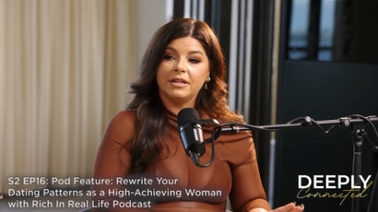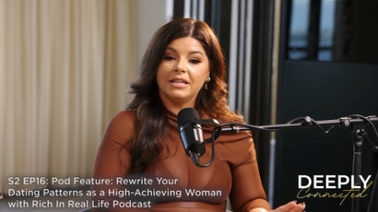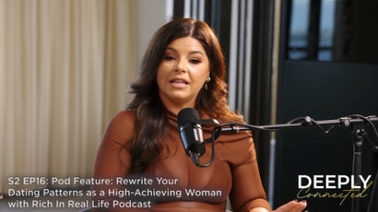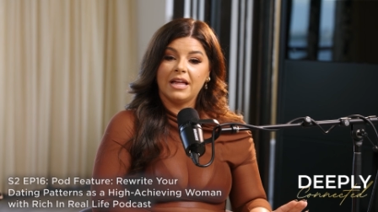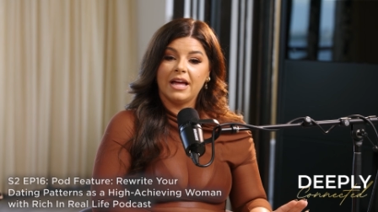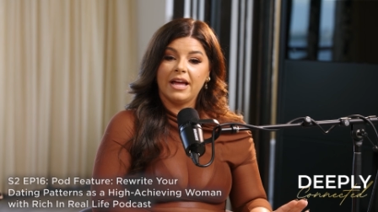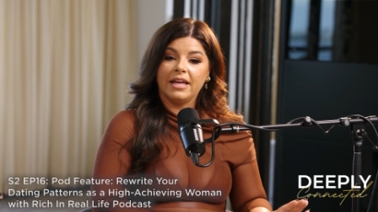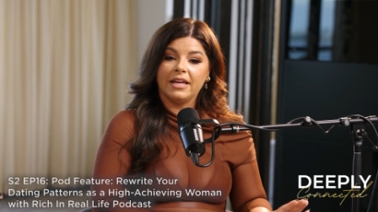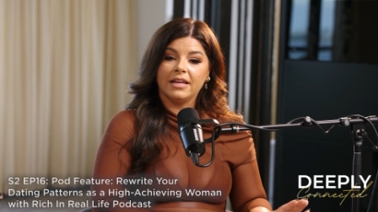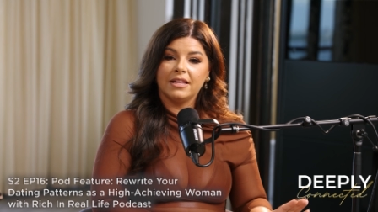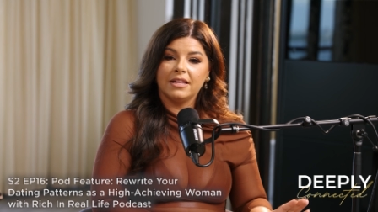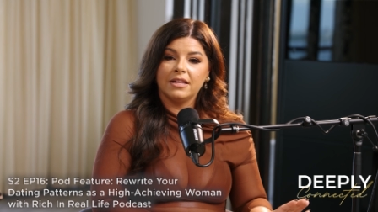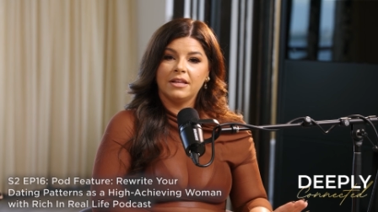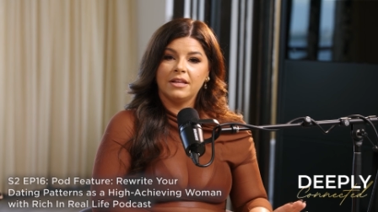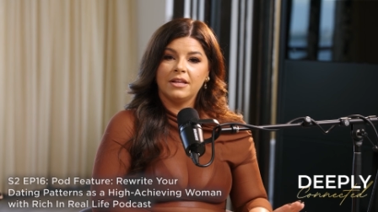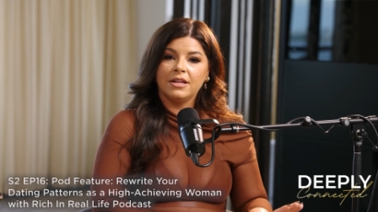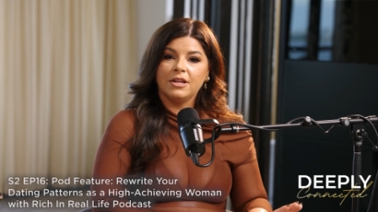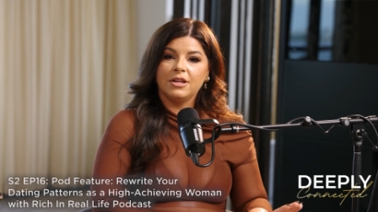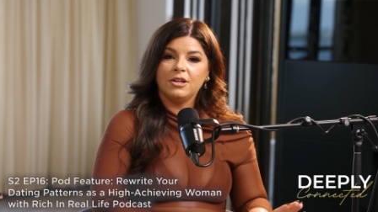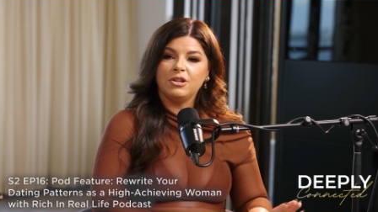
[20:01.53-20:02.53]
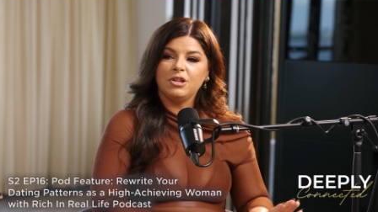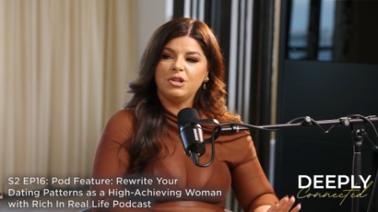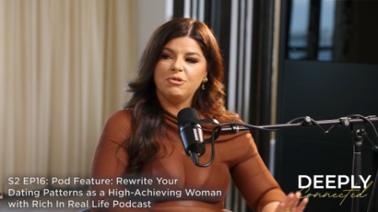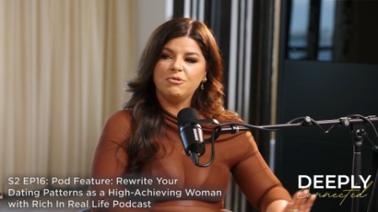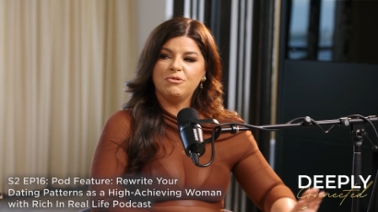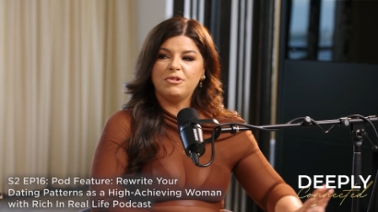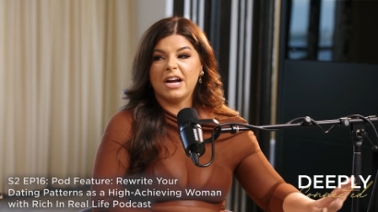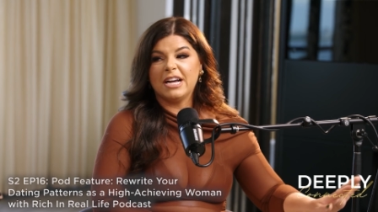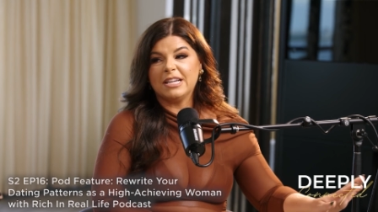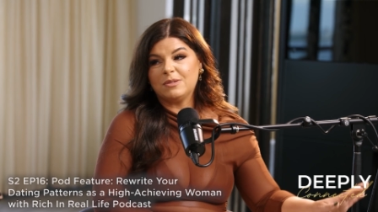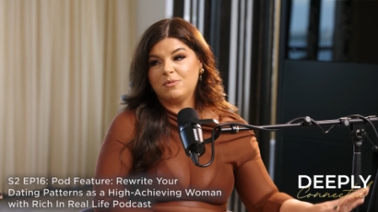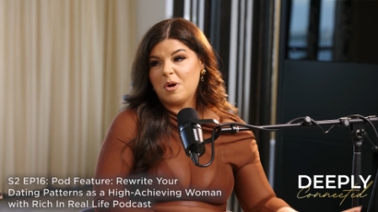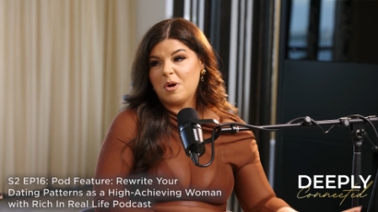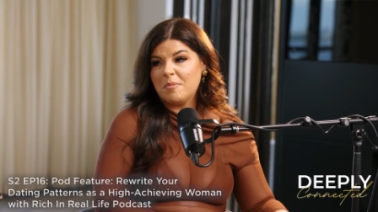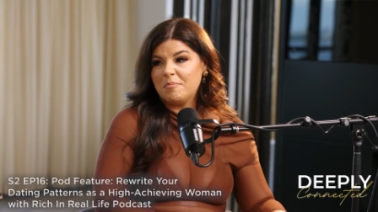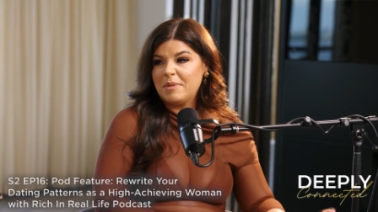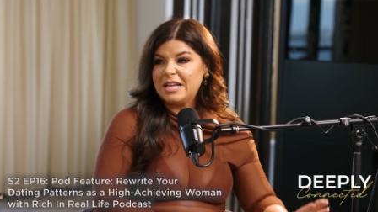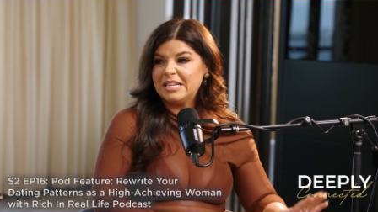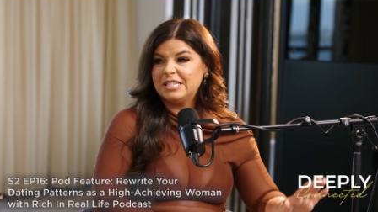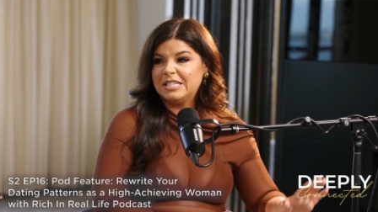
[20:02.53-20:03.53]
like, you guys want men